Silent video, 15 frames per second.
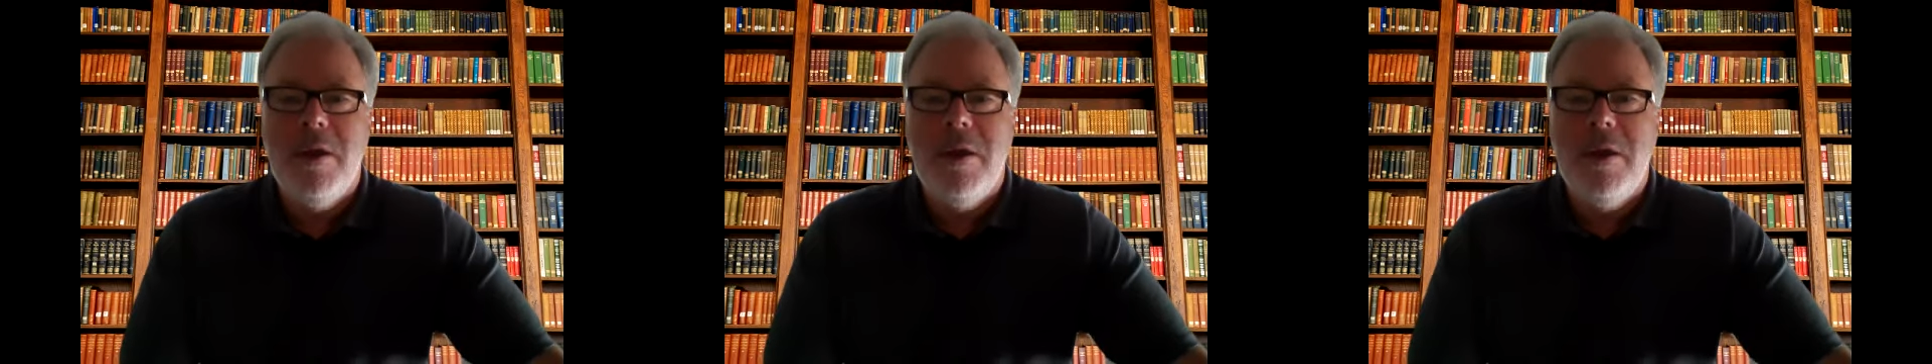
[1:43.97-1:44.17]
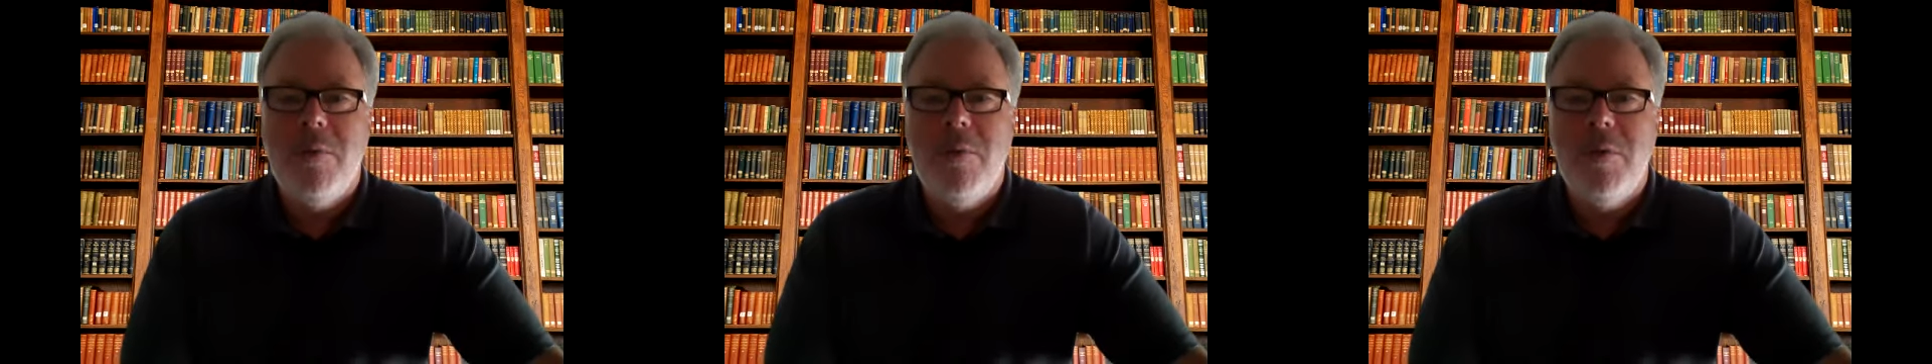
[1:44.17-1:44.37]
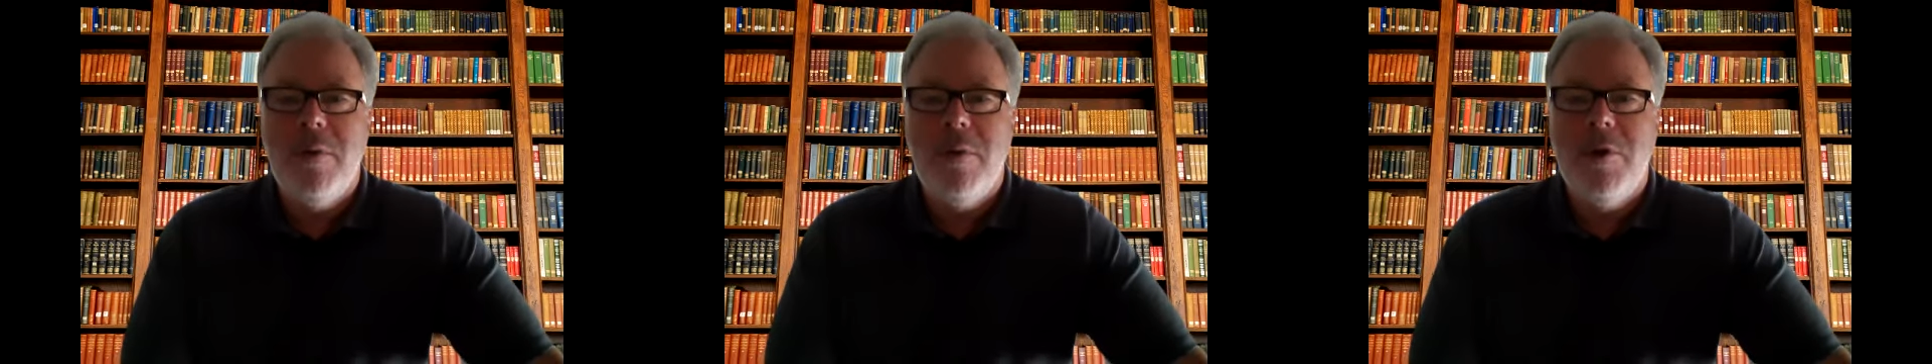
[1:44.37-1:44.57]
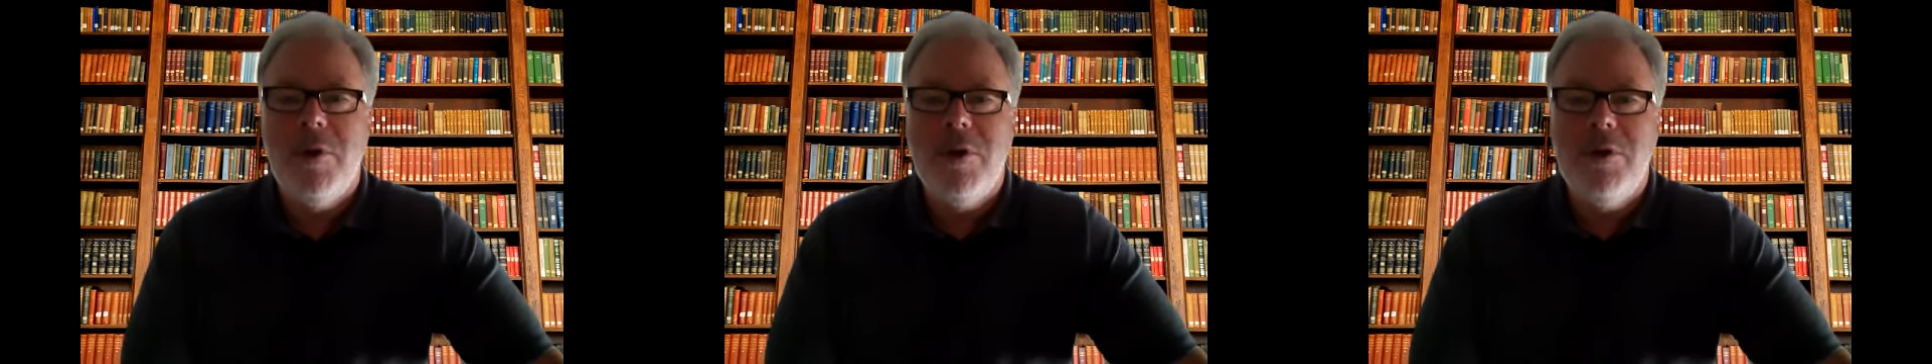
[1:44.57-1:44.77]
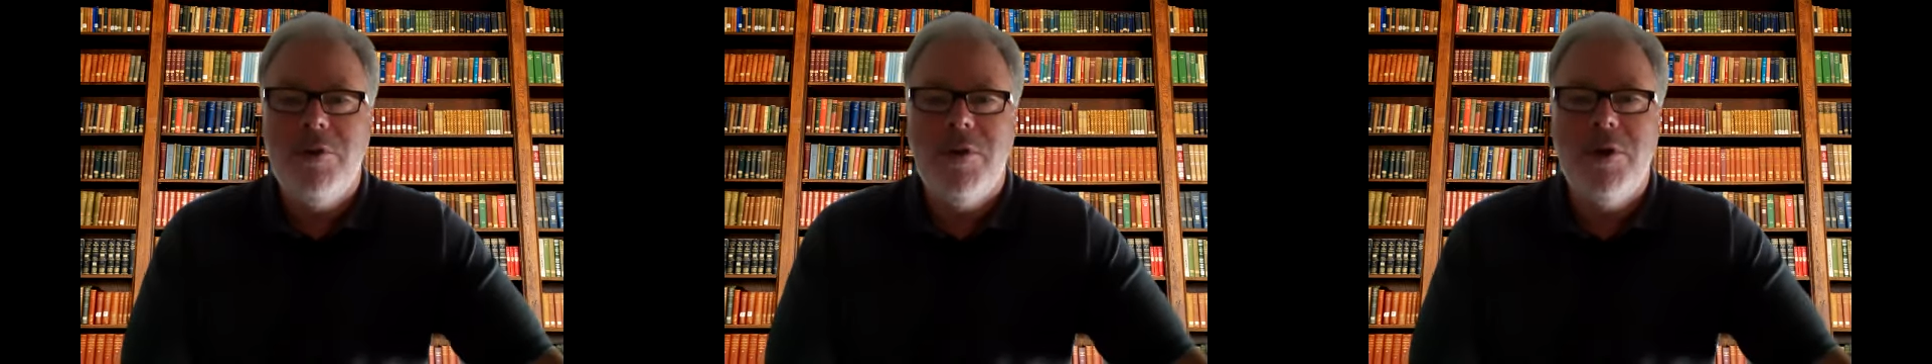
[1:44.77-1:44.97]
we're
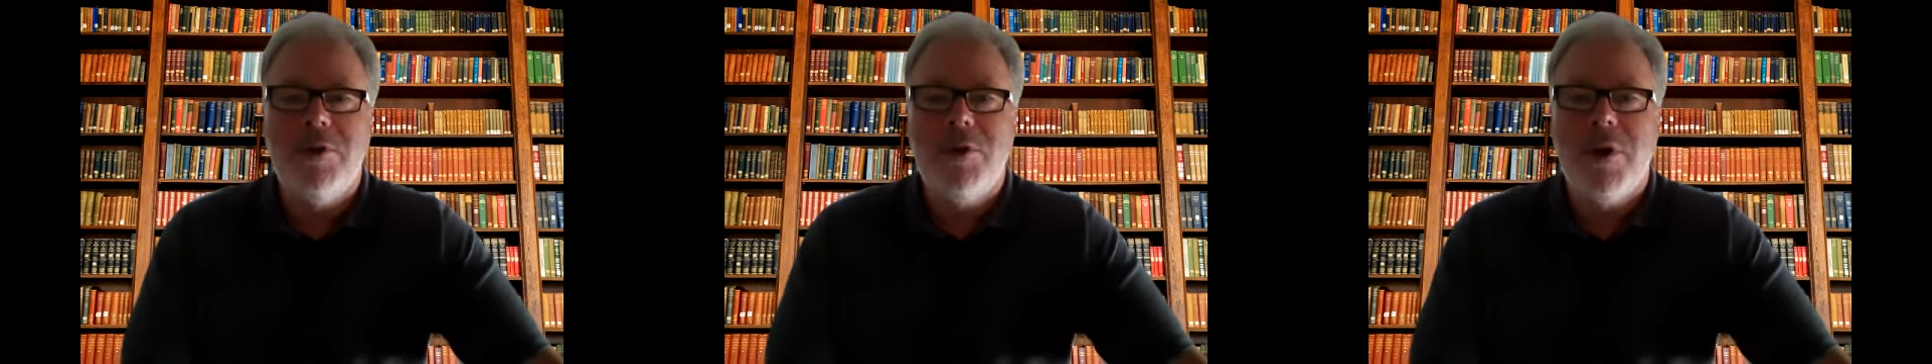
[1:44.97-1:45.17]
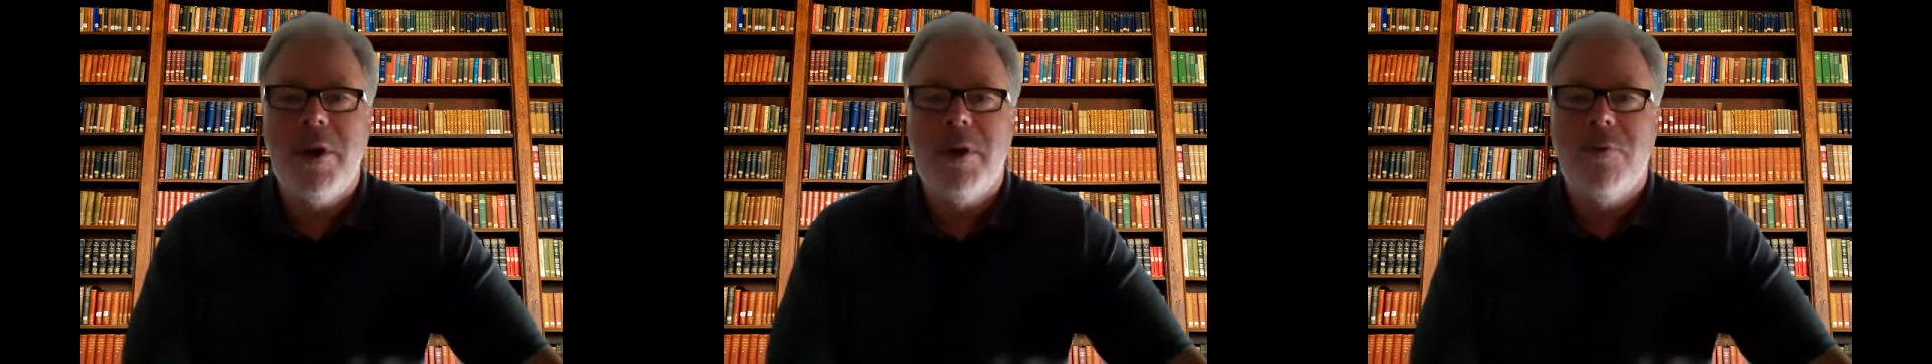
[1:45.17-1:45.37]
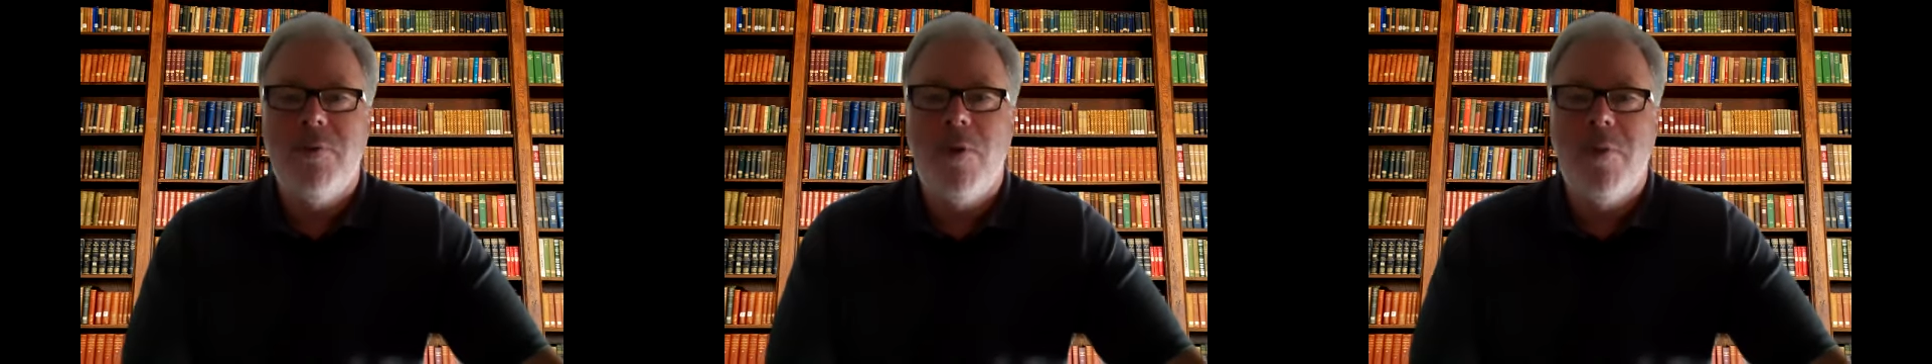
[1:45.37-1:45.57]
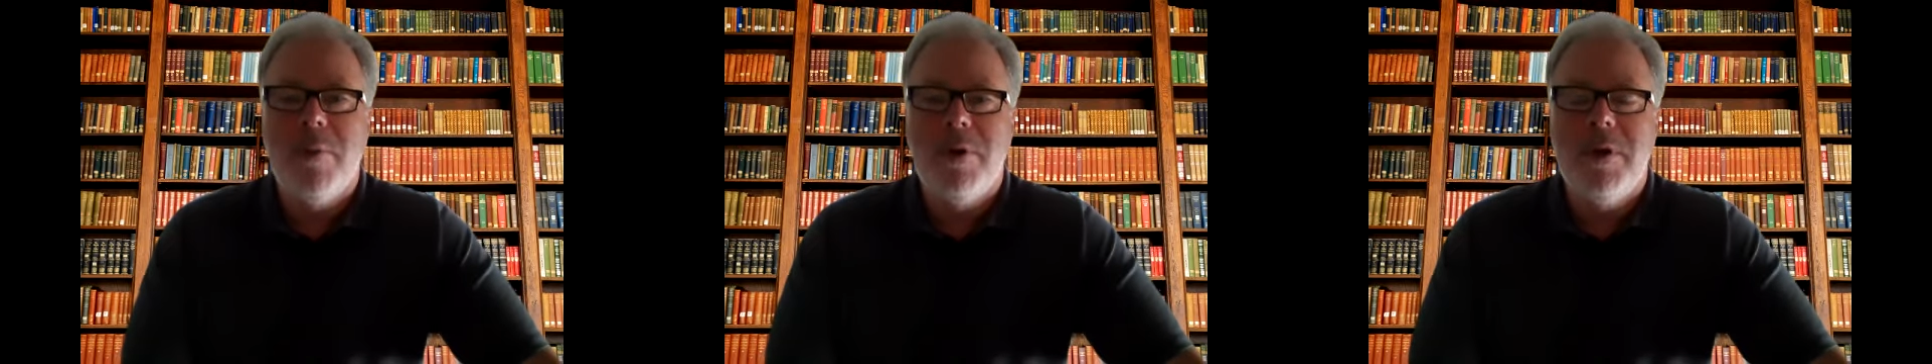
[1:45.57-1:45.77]
using a transformer